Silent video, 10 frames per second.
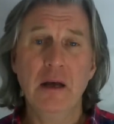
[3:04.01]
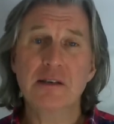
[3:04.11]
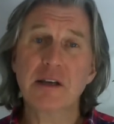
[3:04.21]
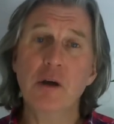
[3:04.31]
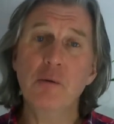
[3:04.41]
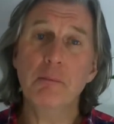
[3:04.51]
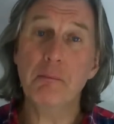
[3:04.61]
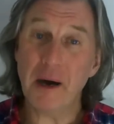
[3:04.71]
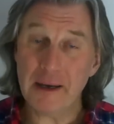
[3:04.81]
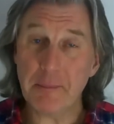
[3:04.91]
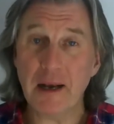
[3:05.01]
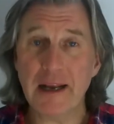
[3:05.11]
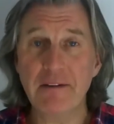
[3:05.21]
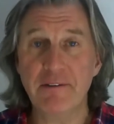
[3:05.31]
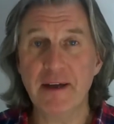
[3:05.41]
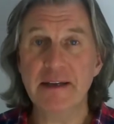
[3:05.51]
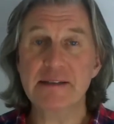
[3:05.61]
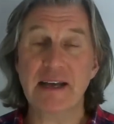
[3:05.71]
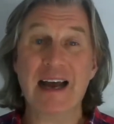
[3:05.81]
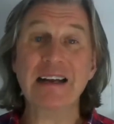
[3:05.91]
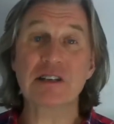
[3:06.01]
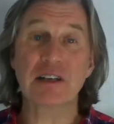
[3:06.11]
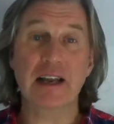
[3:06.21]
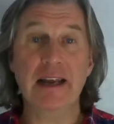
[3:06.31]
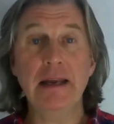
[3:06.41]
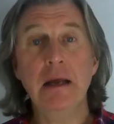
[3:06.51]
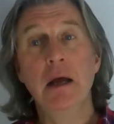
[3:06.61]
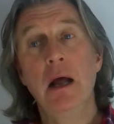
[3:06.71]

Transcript: So my belief is actually